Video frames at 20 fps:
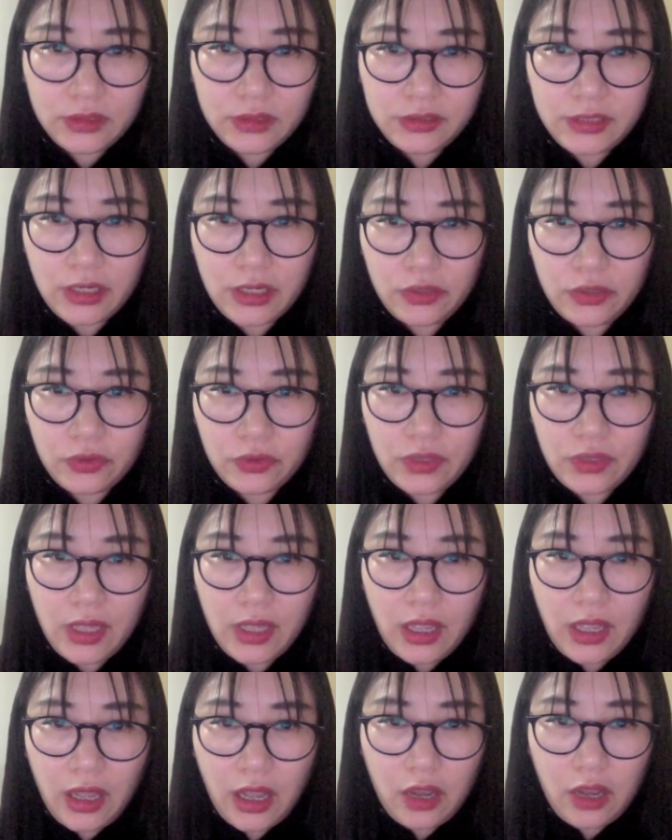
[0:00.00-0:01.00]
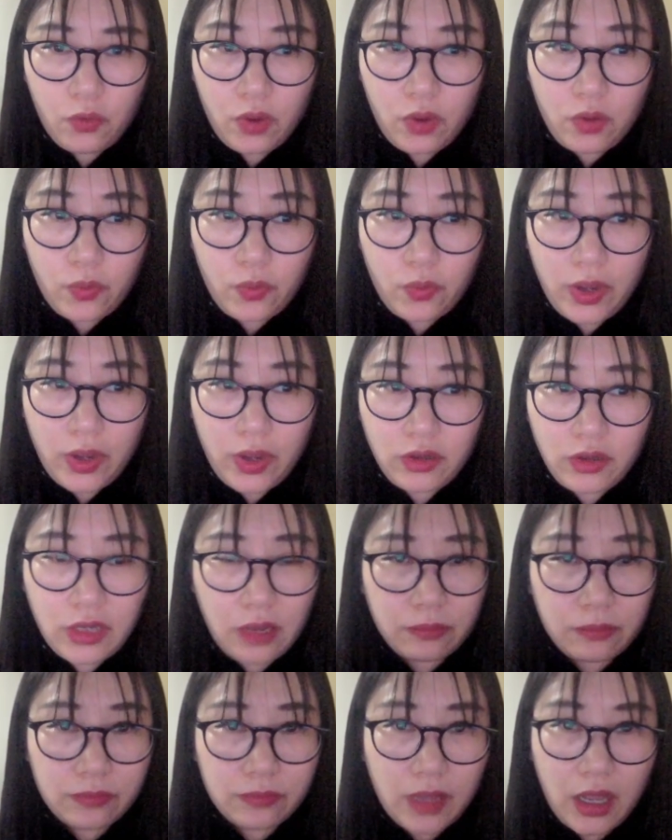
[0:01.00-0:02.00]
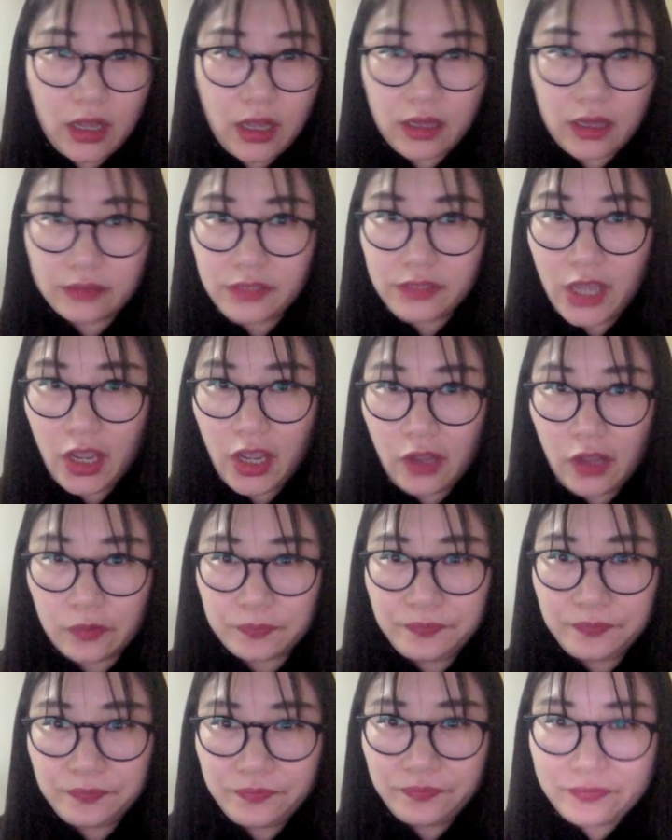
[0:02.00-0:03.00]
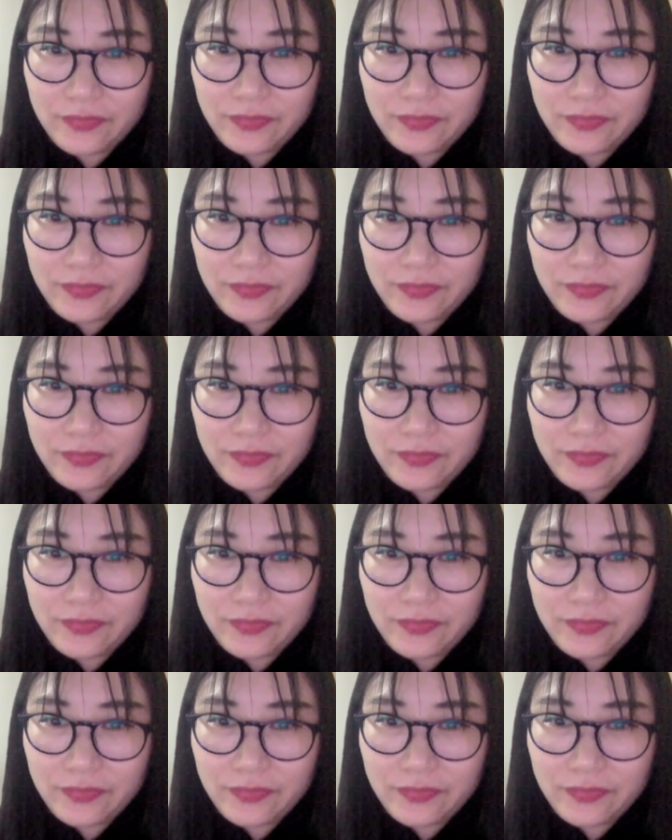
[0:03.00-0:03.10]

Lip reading: So, warm welcome, Thu.